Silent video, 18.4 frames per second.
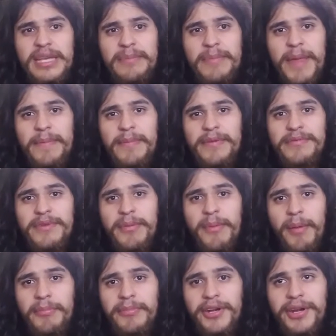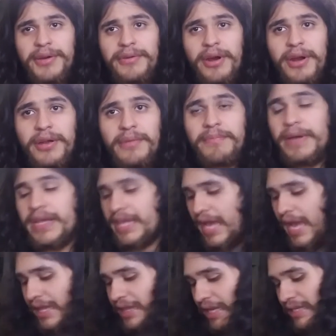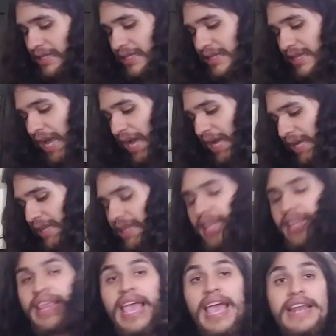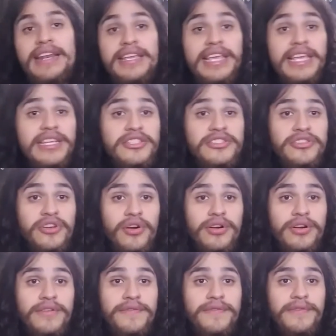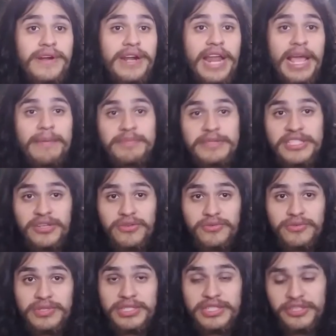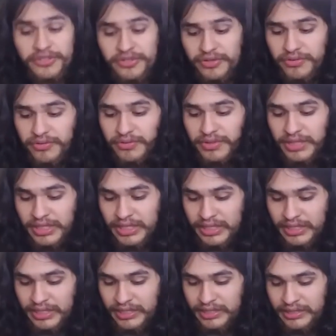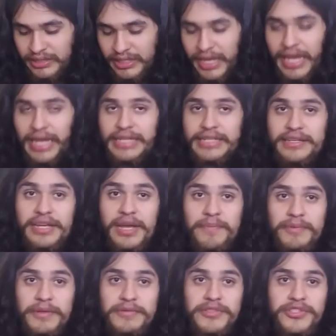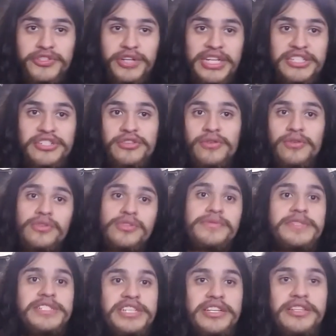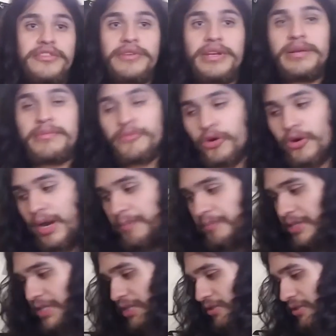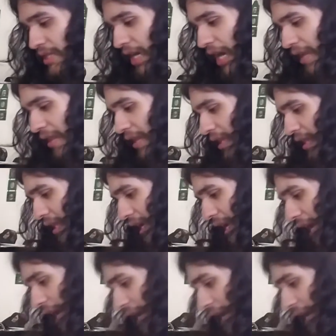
I may be remembering wrong, but yeah, they did that, and then they had a Kickstarter for an episode two and a couple of stretch goals, which included more episodes. And I think